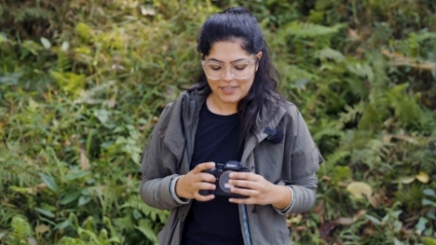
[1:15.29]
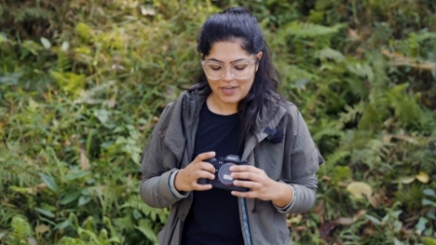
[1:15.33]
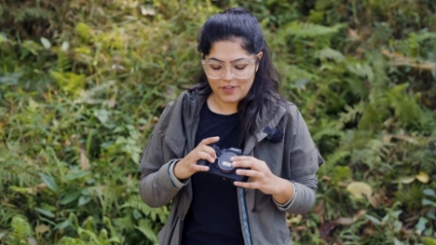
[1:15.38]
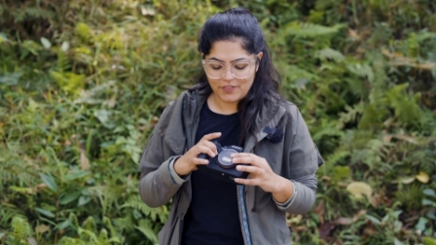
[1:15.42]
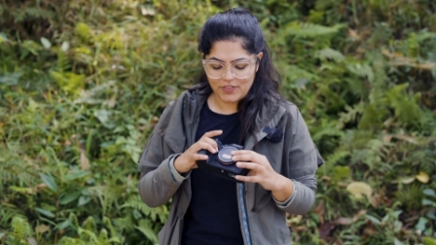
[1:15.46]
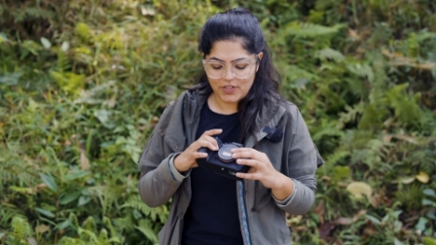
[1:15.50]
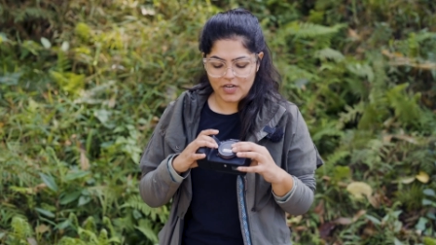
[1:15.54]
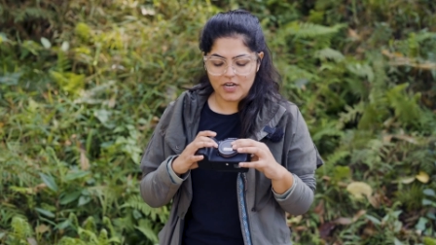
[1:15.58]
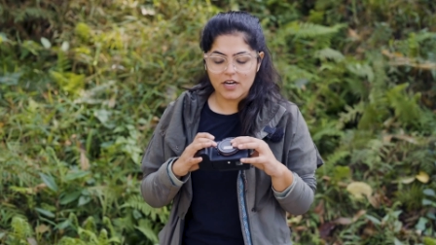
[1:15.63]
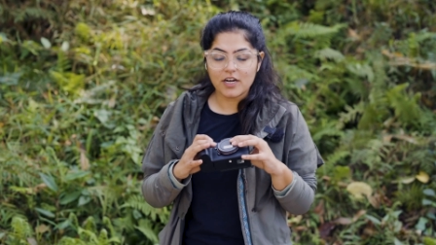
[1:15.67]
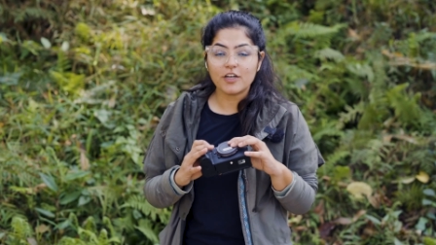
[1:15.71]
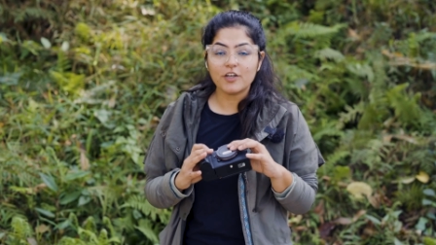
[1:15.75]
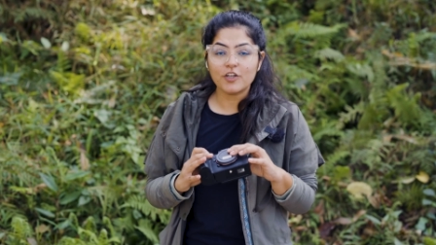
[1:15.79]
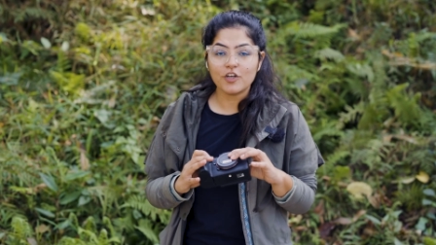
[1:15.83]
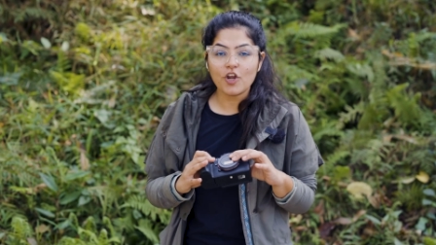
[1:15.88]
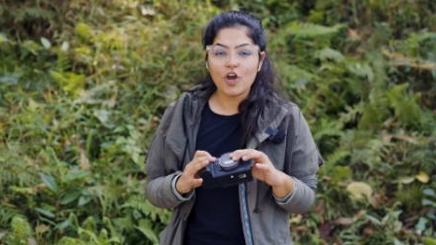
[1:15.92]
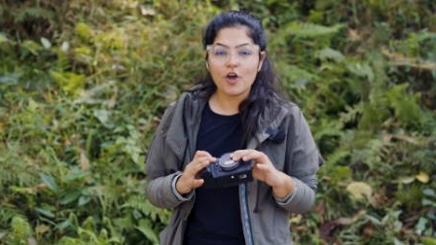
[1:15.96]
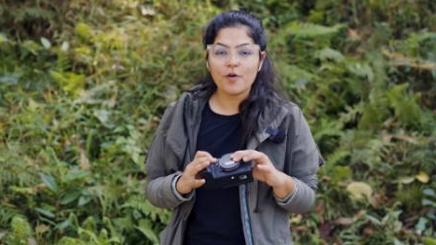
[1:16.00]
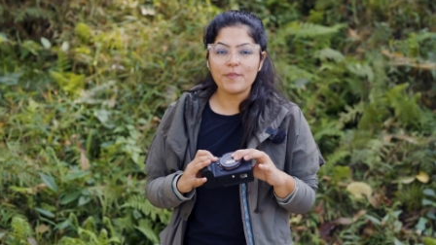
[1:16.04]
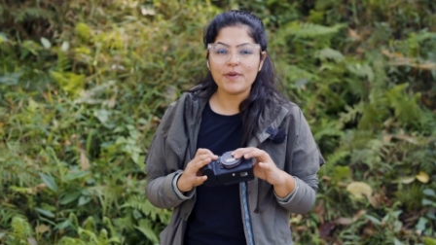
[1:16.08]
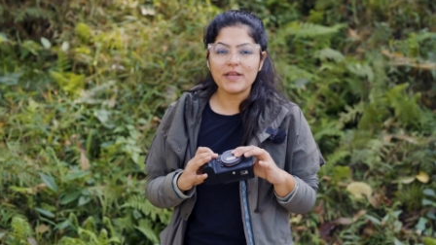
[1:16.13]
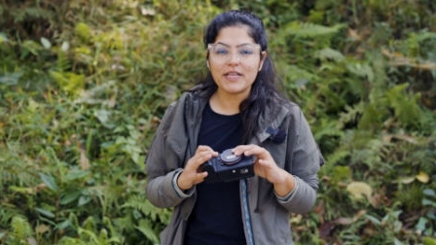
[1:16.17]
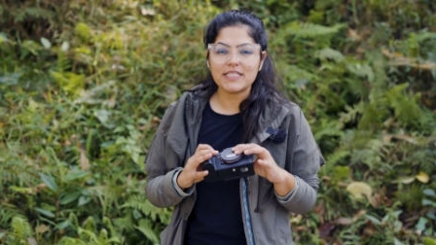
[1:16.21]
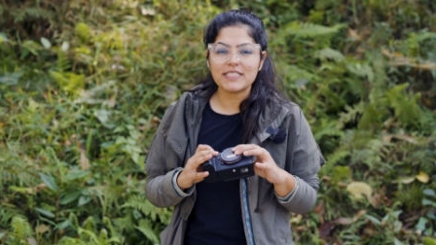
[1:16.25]
Now the
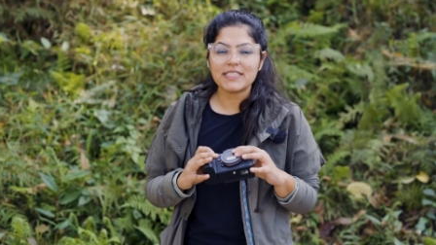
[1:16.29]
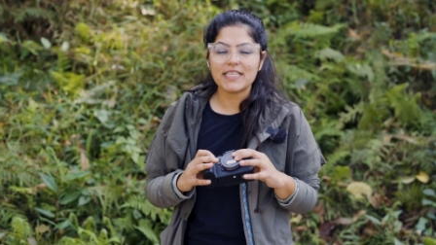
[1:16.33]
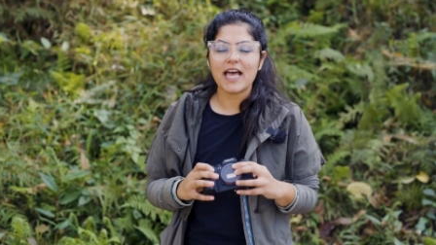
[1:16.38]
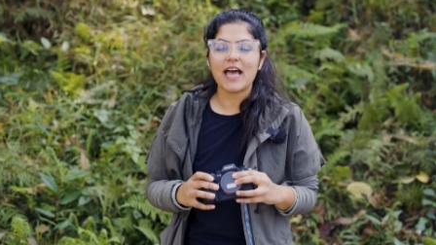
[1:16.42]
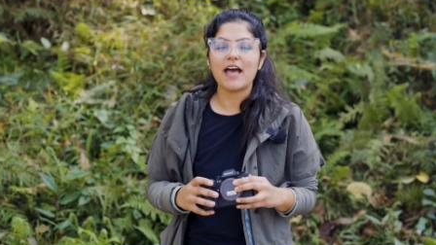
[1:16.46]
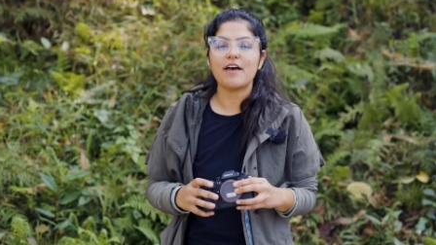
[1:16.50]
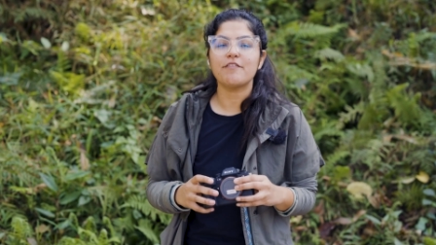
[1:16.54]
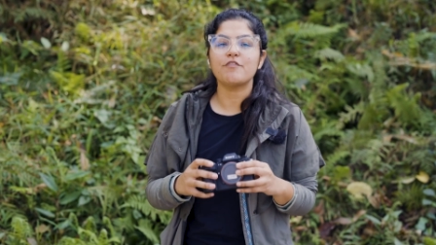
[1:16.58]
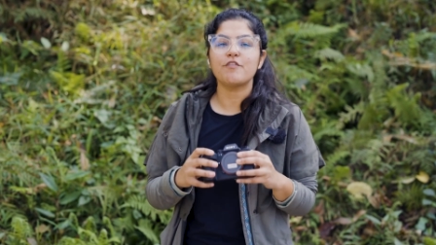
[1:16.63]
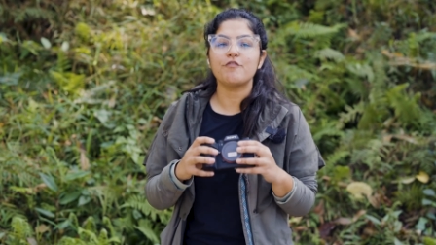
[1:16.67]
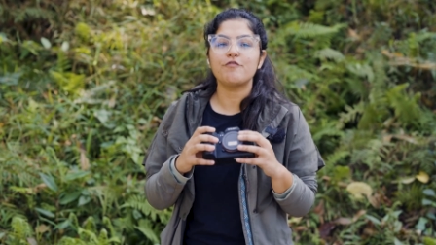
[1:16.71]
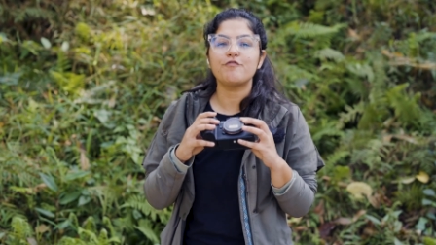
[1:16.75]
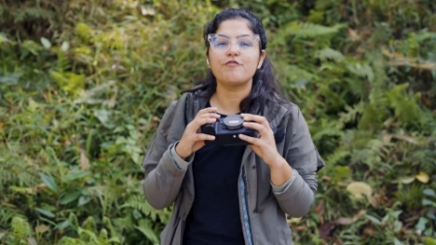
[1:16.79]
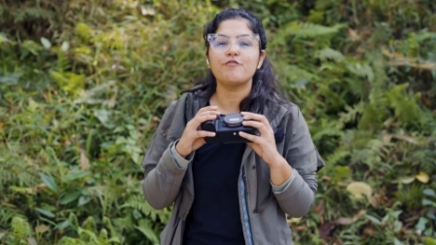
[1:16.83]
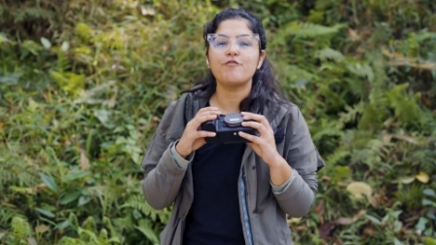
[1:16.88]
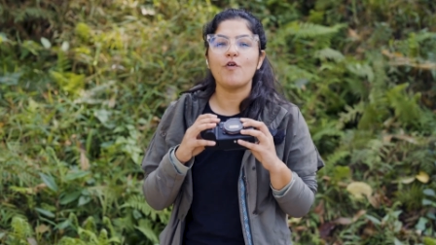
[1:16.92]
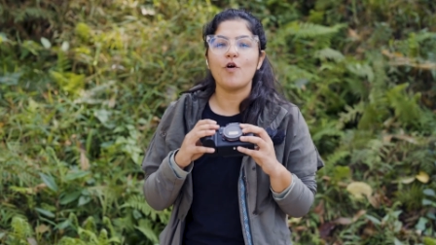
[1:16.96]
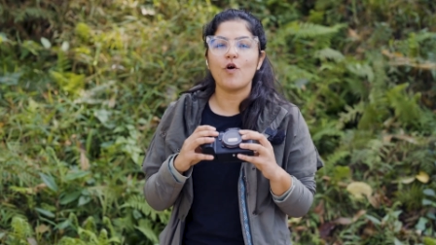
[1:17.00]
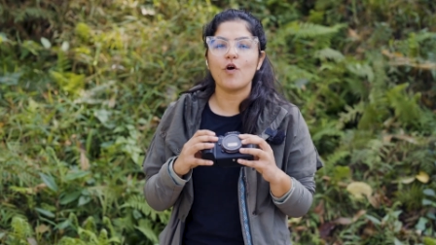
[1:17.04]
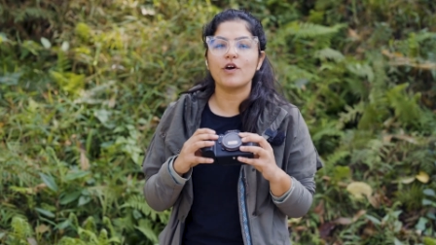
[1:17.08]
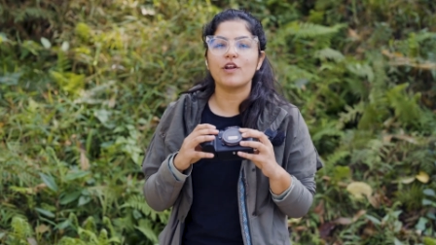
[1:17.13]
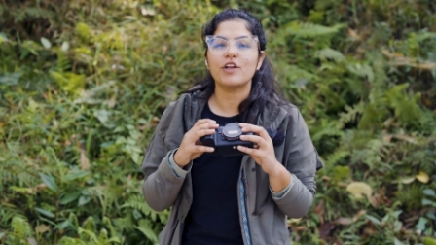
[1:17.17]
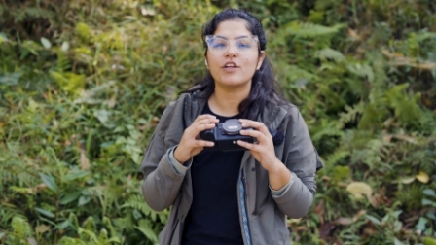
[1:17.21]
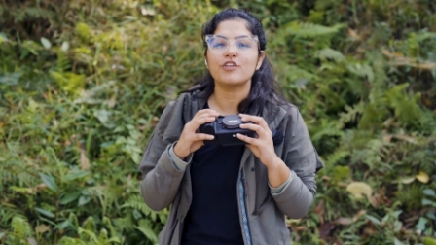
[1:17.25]
ergonomics have
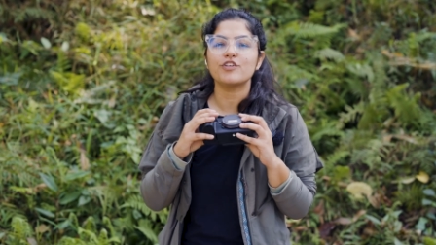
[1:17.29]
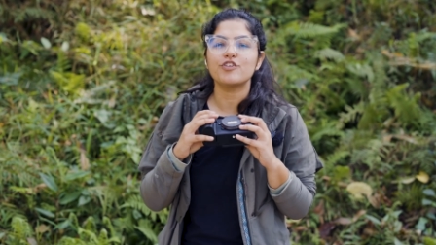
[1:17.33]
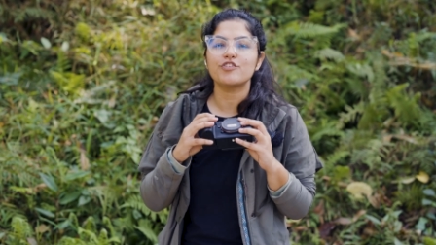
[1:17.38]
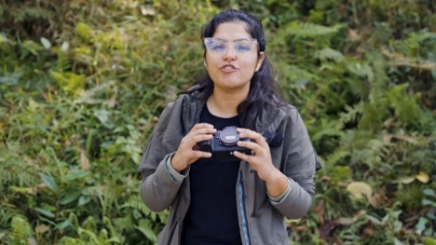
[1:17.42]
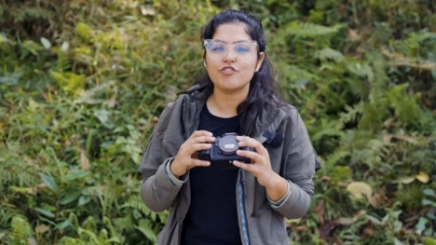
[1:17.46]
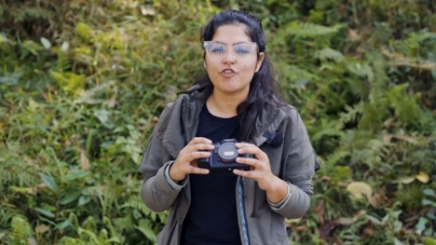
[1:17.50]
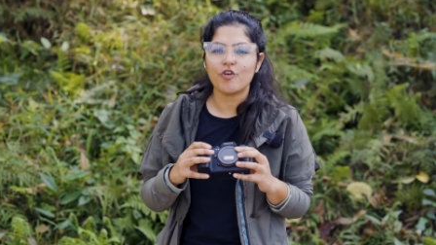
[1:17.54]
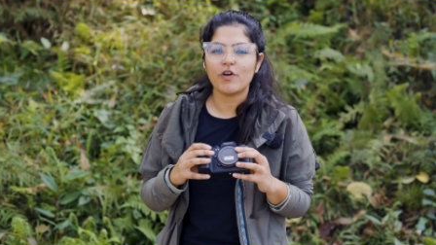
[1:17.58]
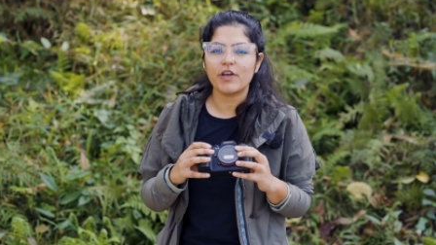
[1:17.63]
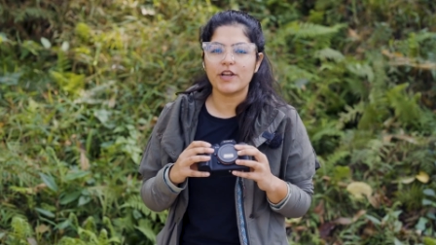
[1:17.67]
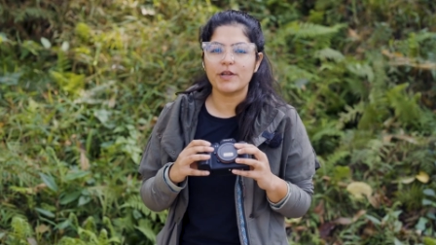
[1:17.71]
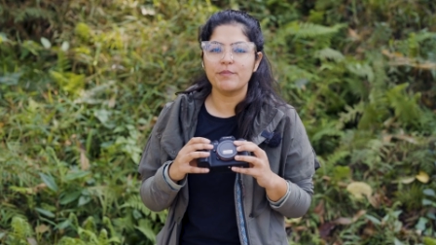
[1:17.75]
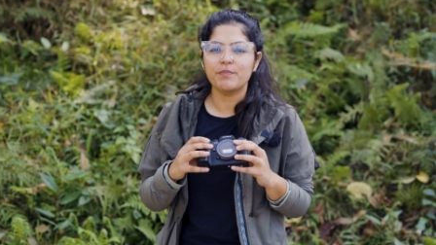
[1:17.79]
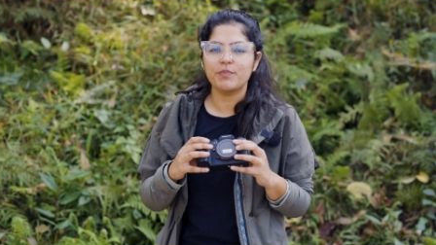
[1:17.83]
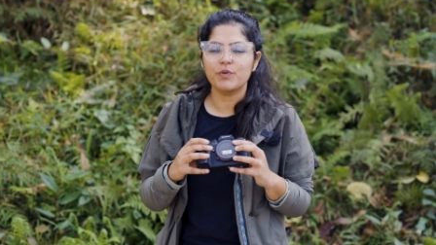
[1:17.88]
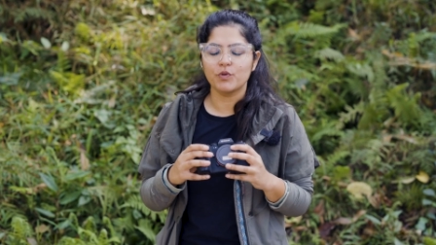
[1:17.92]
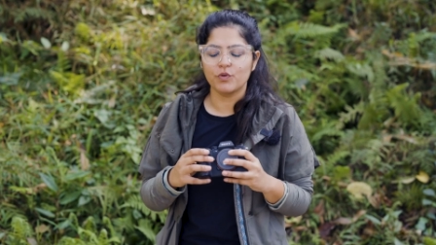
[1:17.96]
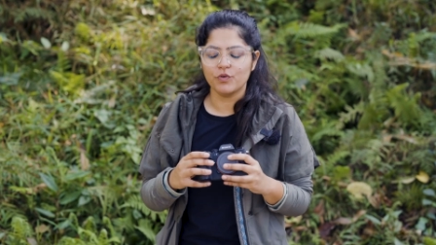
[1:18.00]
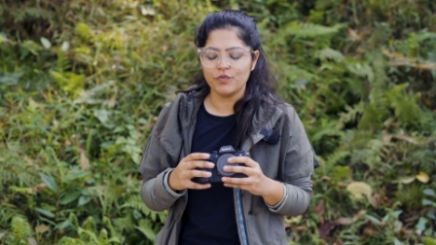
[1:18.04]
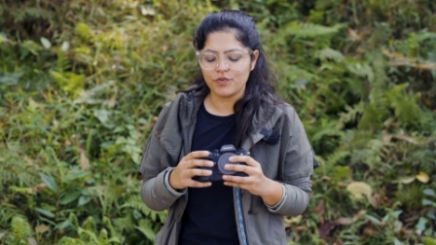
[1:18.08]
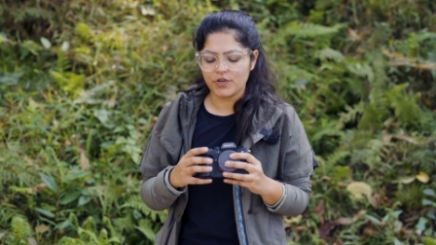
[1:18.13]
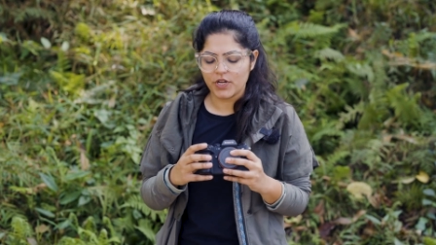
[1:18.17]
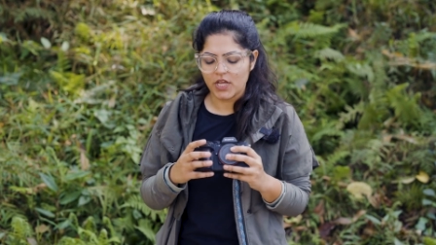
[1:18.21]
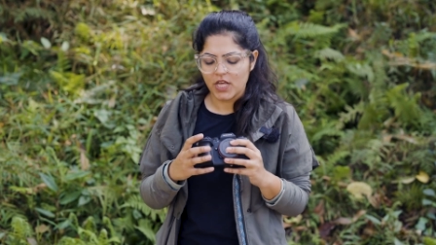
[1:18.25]
for sure
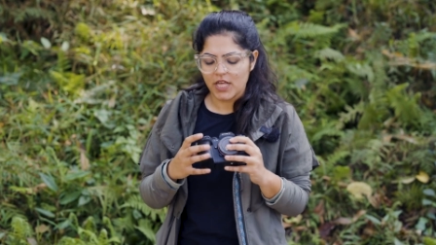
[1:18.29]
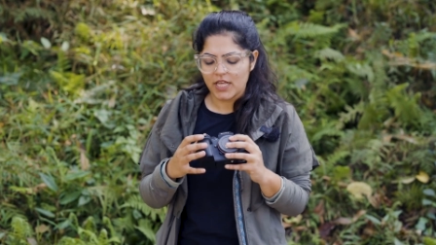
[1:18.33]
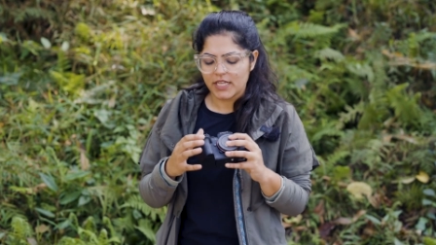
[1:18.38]
improved.